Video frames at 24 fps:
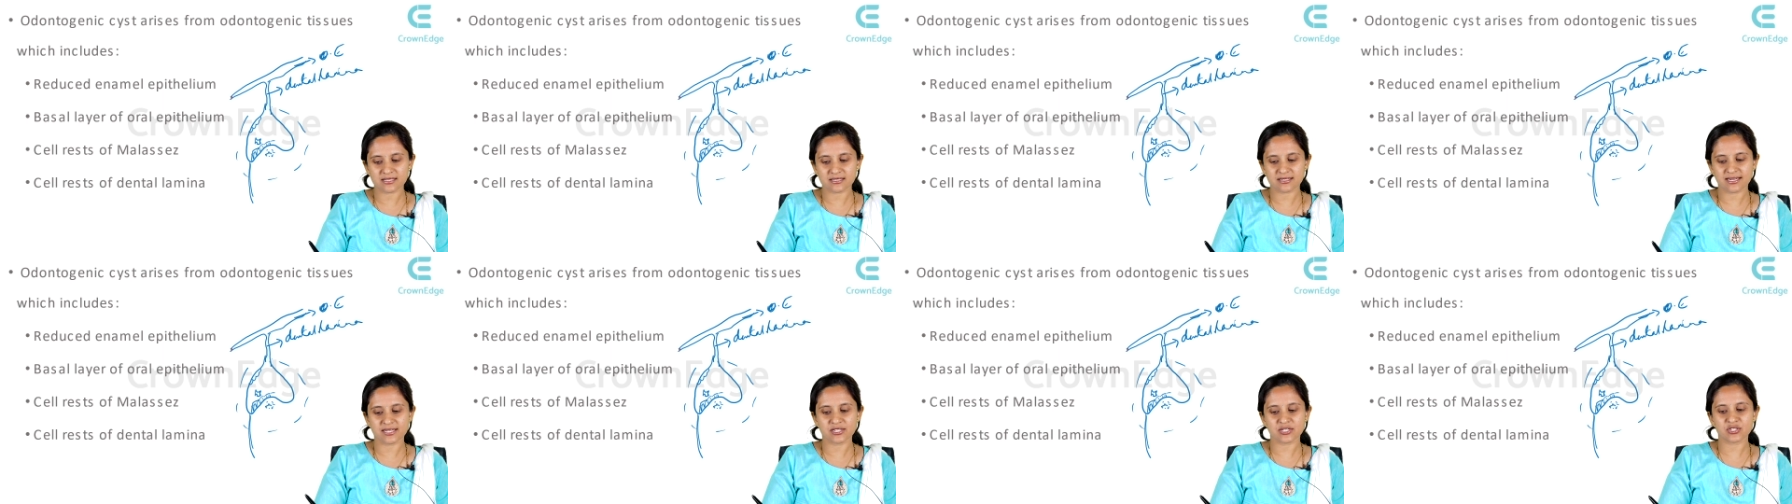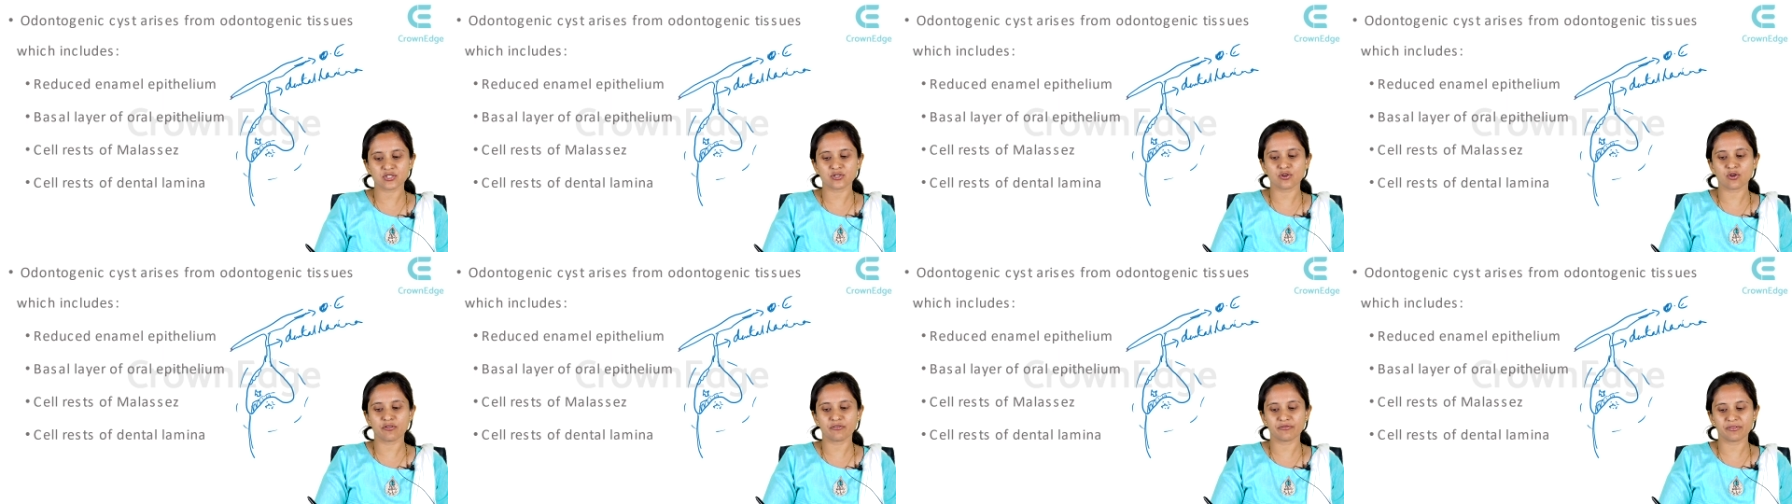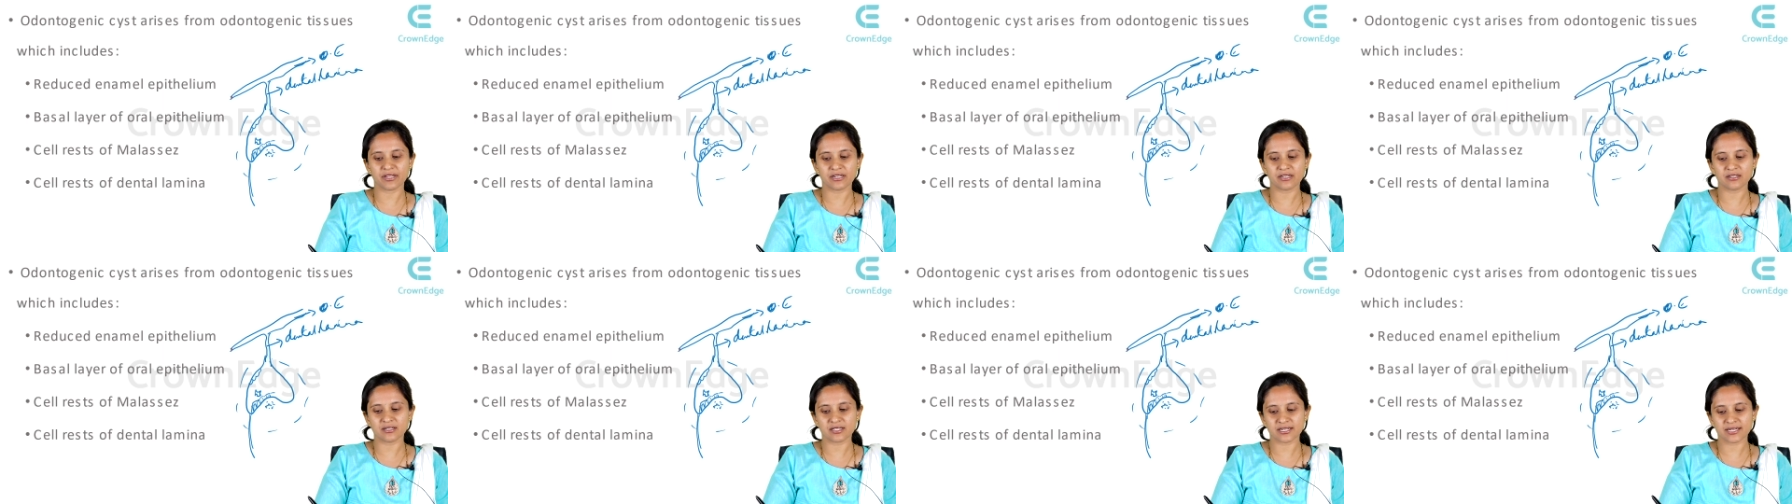extension of
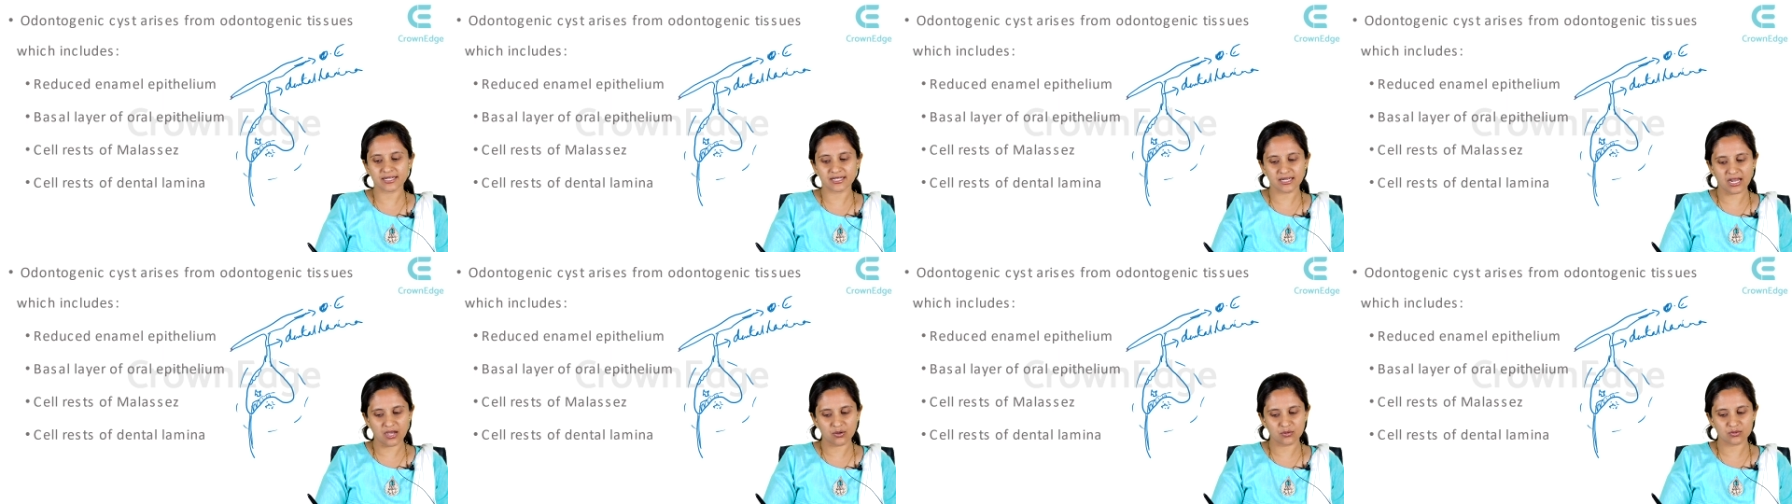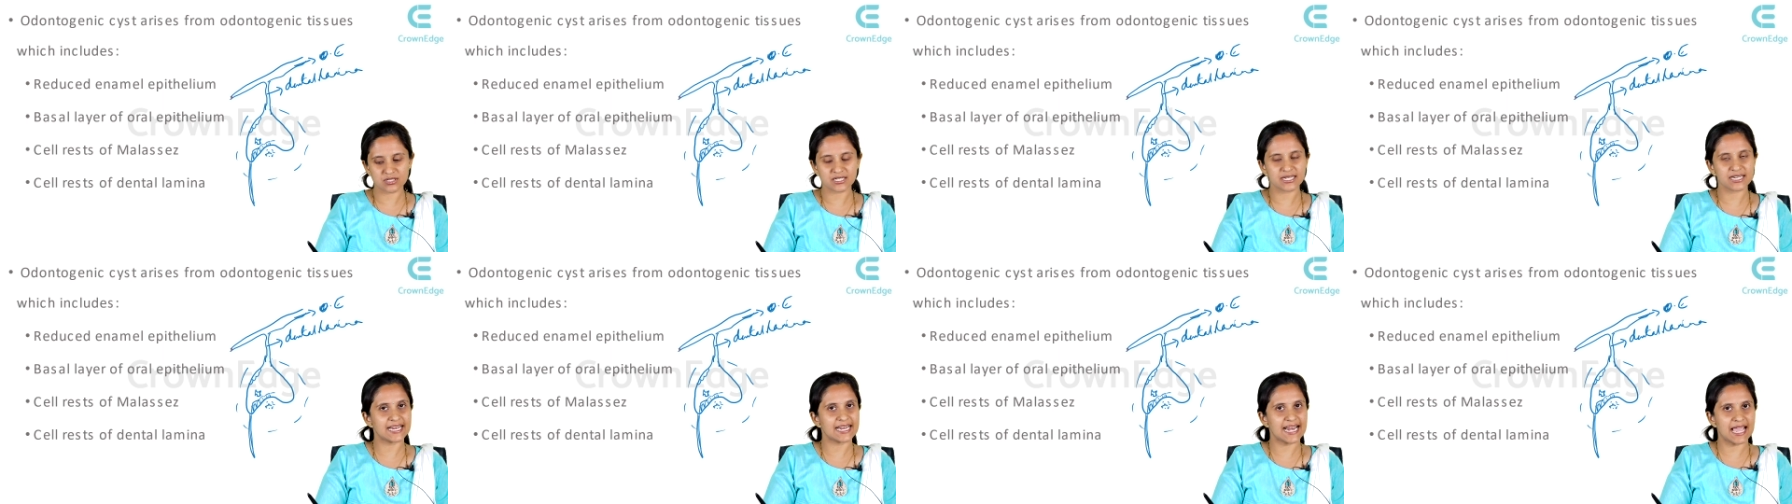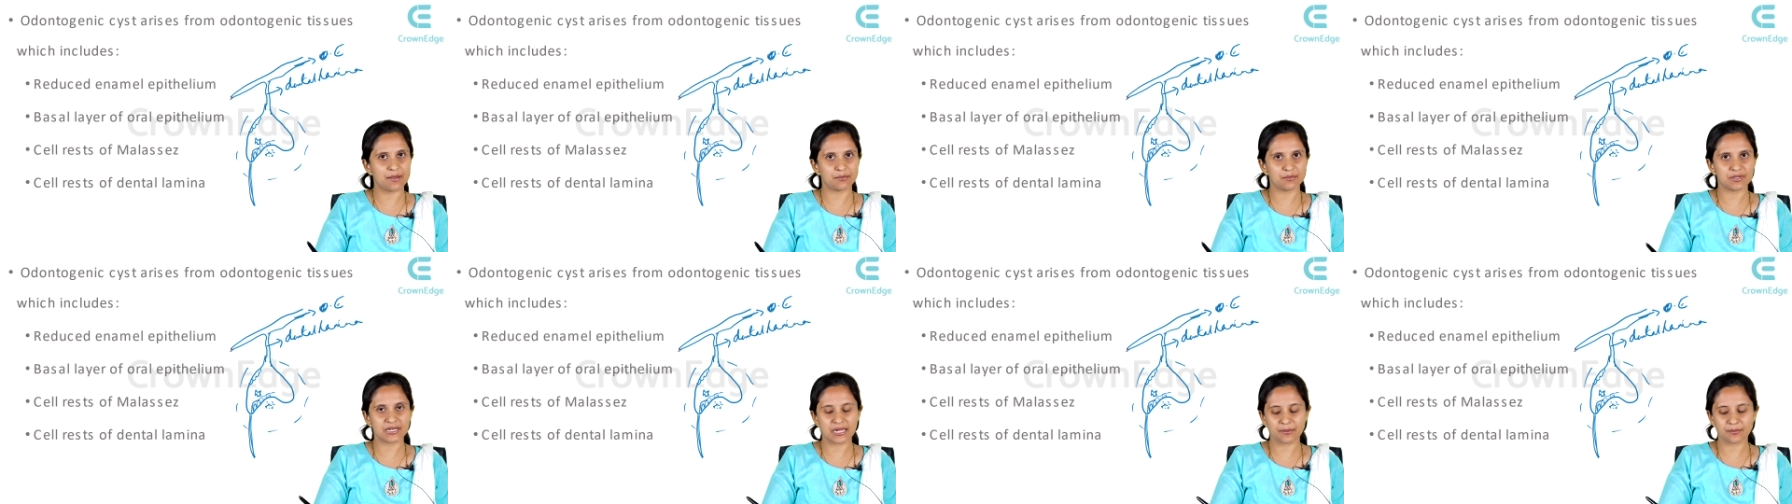inner and outer
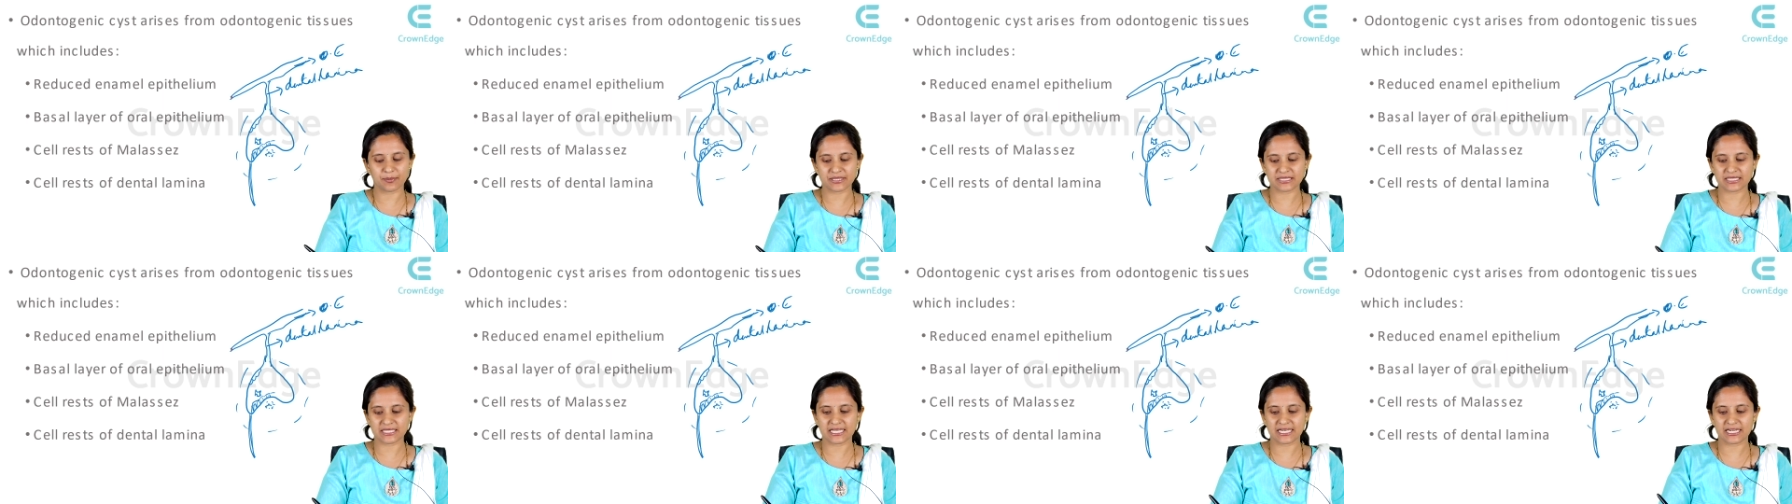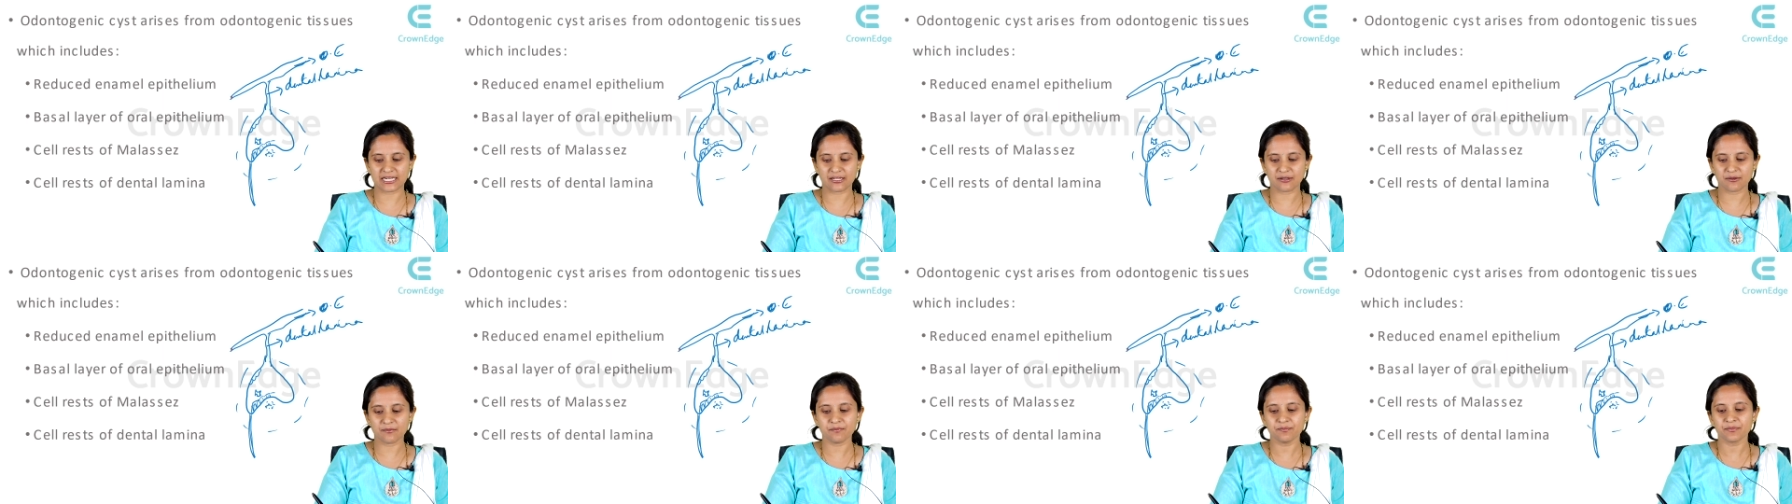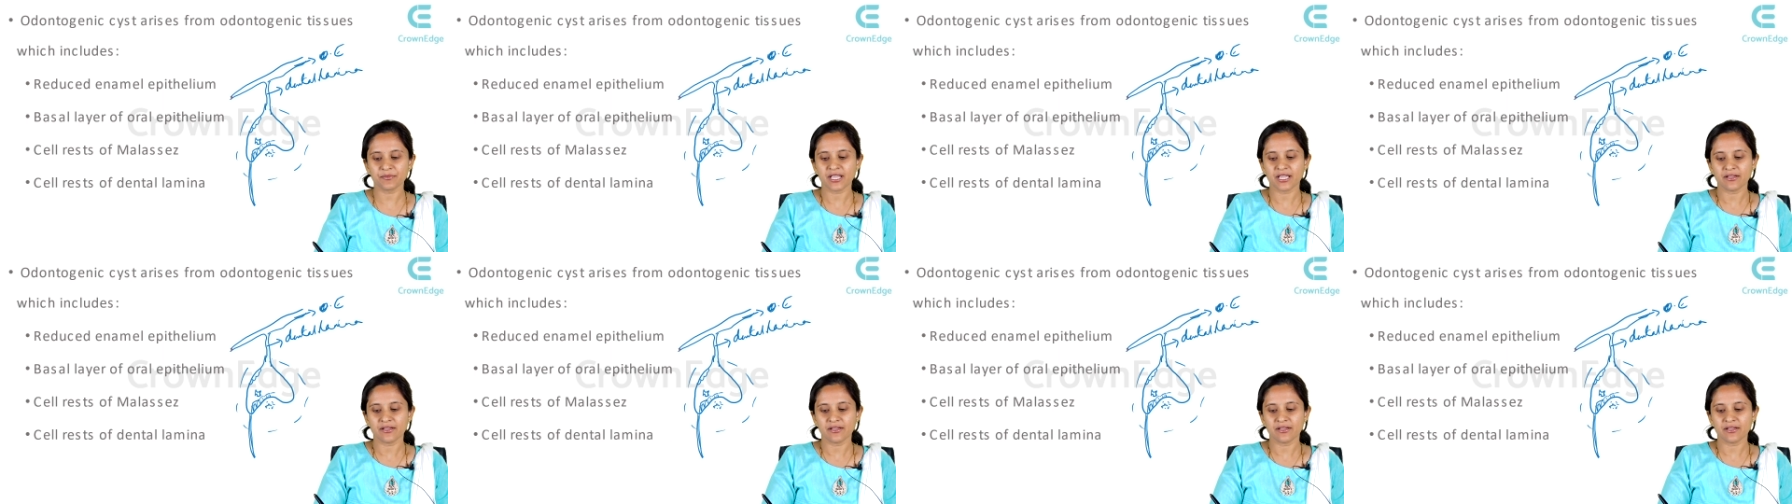enamel epithelium,